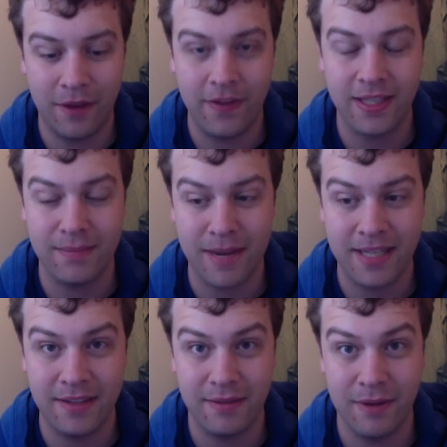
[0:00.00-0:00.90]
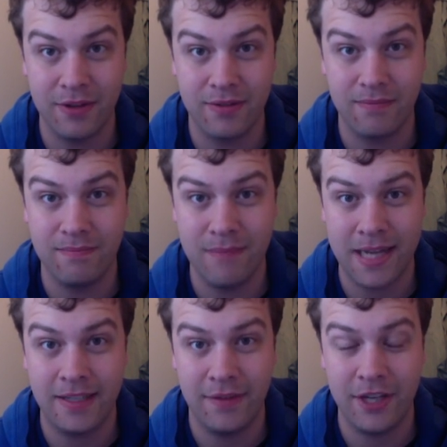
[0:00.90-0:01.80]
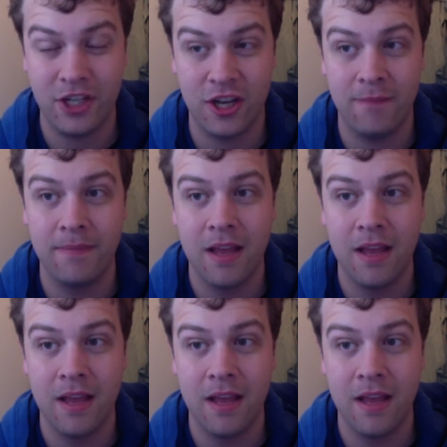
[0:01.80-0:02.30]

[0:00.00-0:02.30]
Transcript: I think it's the massive, the most massive issue.